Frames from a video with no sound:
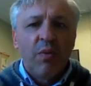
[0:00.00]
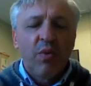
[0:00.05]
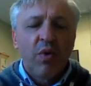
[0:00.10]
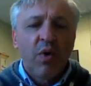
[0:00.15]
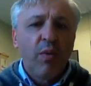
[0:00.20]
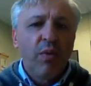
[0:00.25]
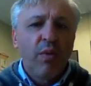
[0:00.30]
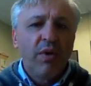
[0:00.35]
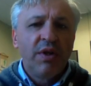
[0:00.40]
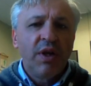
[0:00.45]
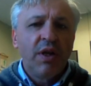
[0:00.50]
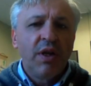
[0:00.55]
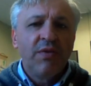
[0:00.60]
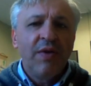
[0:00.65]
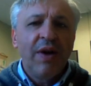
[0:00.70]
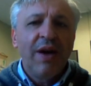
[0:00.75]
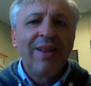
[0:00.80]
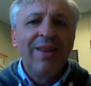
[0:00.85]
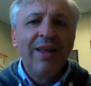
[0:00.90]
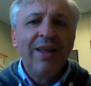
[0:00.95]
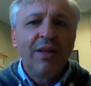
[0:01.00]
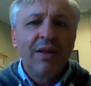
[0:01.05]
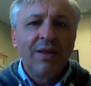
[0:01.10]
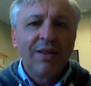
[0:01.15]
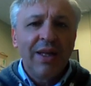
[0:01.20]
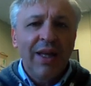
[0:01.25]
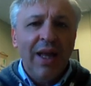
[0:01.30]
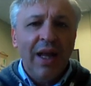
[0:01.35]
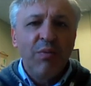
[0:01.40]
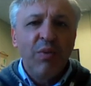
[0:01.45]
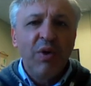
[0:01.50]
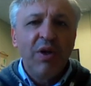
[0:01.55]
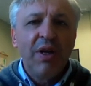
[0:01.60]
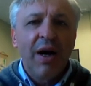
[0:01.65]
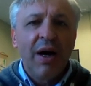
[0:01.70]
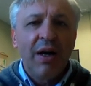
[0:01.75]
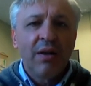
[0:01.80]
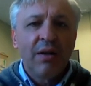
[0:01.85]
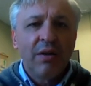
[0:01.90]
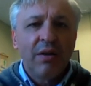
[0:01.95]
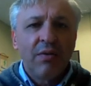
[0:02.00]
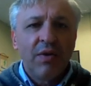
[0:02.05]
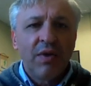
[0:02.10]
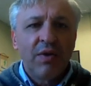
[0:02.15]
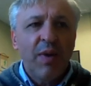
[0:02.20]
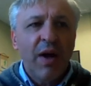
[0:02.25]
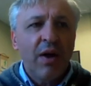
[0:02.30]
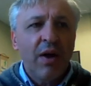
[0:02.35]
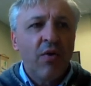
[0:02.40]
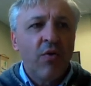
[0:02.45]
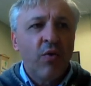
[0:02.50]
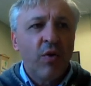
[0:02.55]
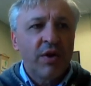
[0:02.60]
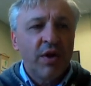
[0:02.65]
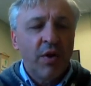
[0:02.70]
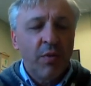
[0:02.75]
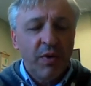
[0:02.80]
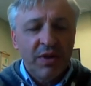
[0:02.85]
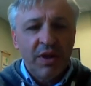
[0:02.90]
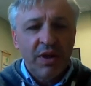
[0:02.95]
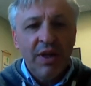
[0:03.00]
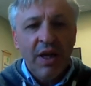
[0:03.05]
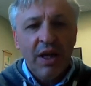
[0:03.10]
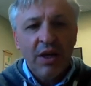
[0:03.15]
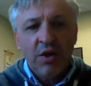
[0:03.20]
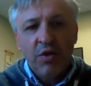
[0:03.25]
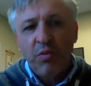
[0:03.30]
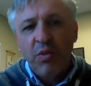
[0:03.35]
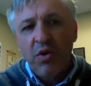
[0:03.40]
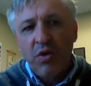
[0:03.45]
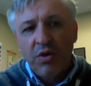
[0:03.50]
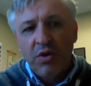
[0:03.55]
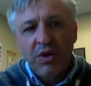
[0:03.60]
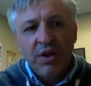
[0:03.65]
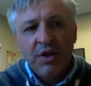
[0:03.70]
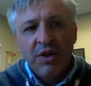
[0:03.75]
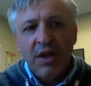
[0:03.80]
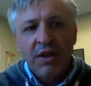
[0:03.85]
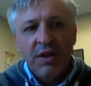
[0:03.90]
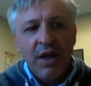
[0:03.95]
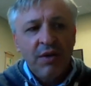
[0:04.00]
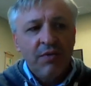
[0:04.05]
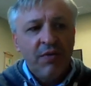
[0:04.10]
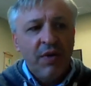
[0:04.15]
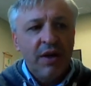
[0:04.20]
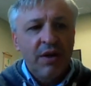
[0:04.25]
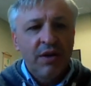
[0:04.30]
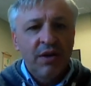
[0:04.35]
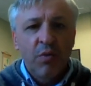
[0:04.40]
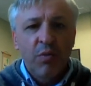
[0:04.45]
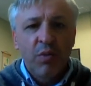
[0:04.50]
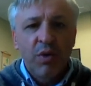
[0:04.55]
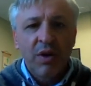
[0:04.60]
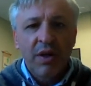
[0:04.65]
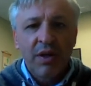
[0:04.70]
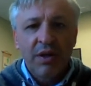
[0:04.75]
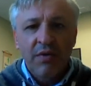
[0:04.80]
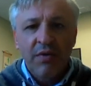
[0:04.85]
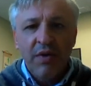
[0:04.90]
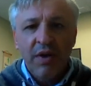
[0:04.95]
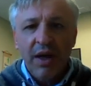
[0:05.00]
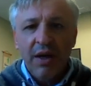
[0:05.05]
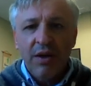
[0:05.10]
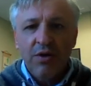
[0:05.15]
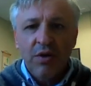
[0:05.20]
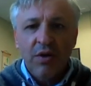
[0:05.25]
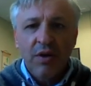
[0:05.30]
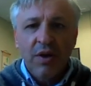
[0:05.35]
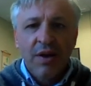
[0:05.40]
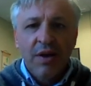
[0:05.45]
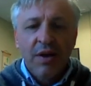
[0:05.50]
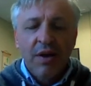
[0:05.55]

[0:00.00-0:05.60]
Probably there is very little that can be done with bag of words representation beyond just that very simple classification.